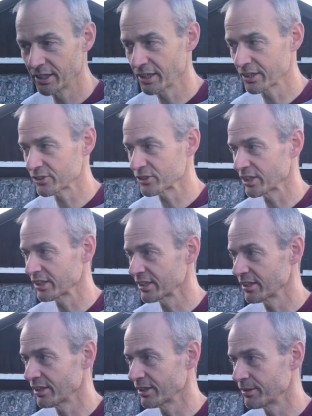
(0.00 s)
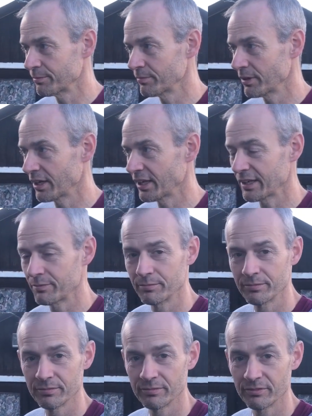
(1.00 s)
And like I say, I
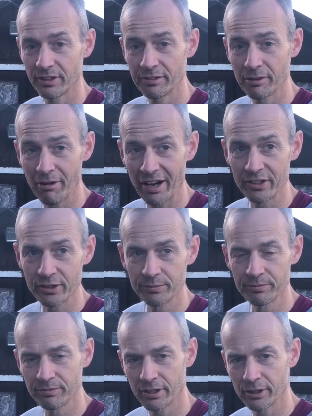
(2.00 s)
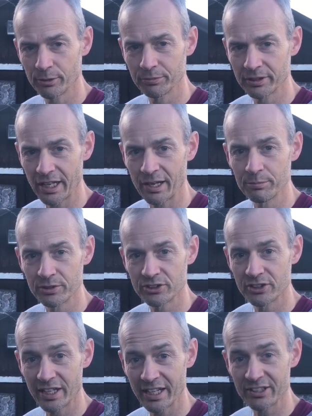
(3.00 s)
am very random, very up and down,
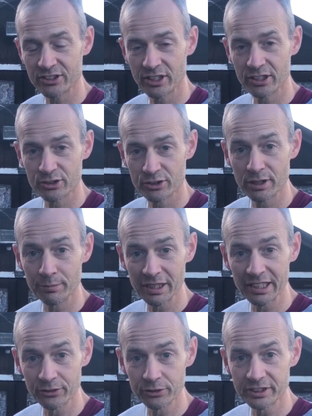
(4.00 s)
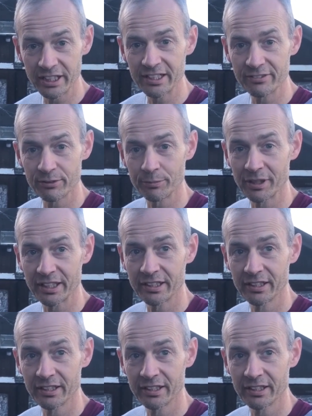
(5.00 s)
but today is an extremely good day for me.